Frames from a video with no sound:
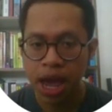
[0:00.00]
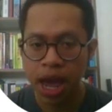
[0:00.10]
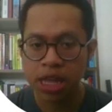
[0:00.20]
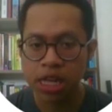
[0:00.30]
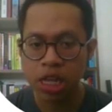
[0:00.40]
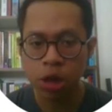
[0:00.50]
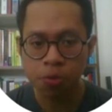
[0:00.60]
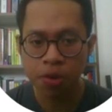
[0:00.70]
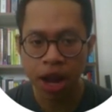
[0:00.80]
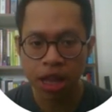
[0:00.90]
and the new
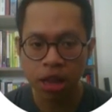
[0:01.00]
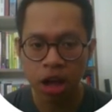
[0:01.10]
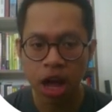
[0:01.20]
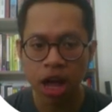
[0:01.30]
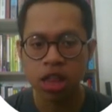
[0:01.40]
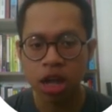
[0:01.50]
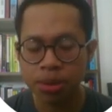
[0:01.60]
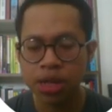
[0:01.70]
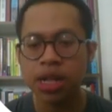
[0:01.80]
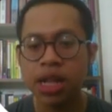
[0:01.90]
bright and
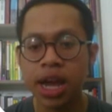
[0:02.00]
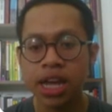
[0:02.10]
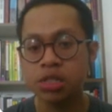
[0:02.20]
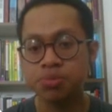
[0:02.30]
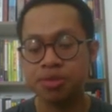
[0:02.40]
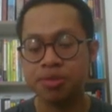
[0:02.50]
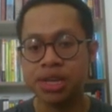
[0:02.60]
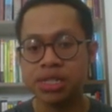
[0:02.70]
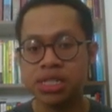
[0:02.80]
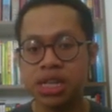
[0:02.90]
noble
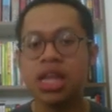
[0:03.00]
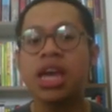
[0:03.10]
aspiration.